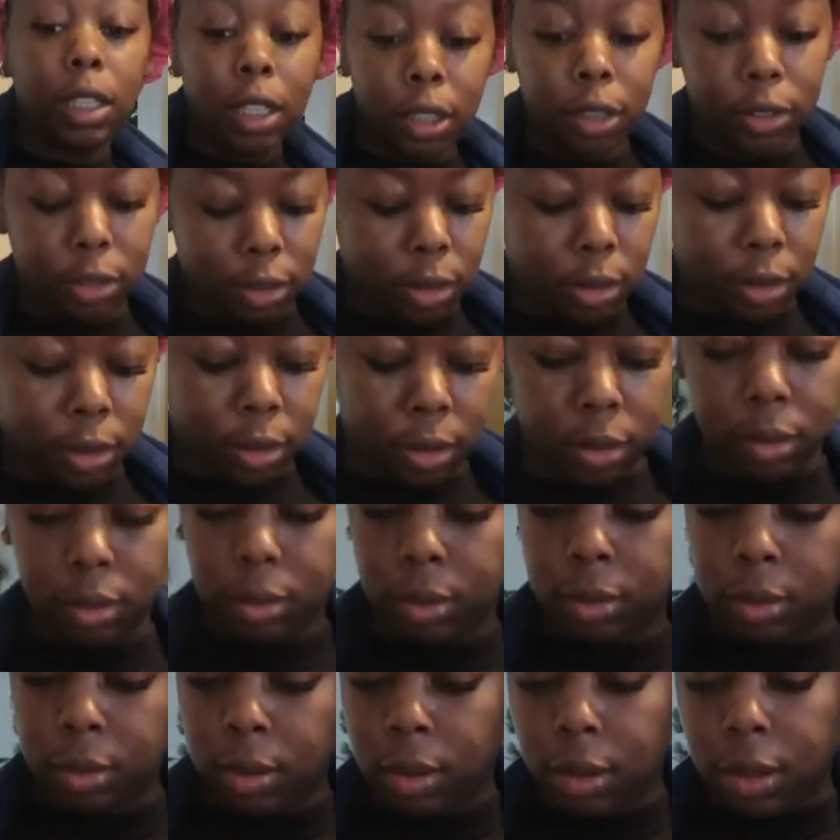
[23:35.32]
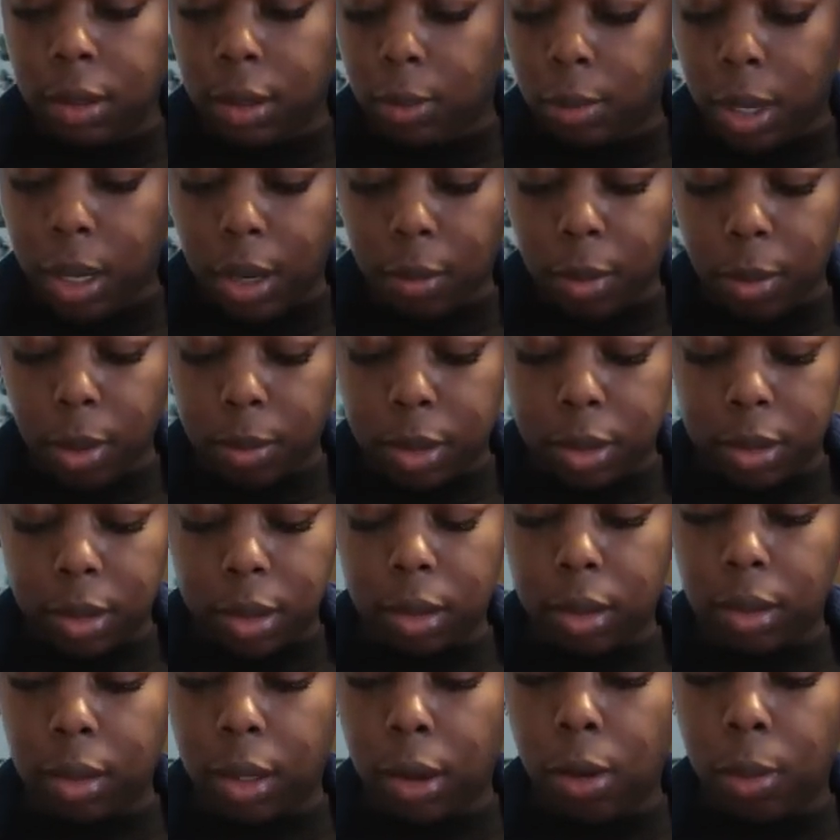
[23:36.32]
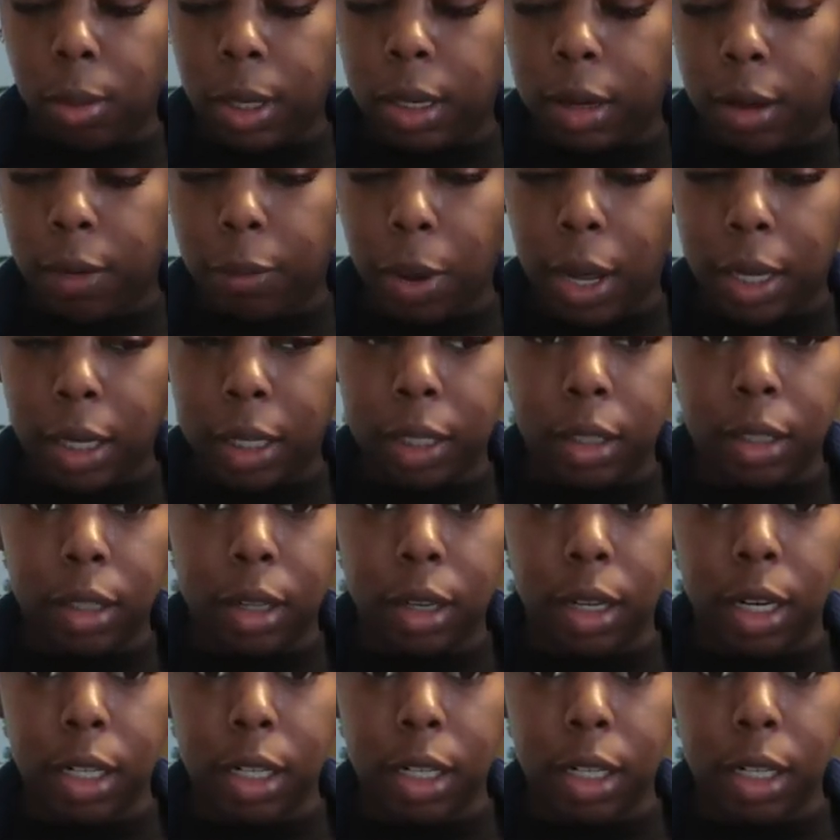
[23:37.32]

years. Man, Mom is the queen of buying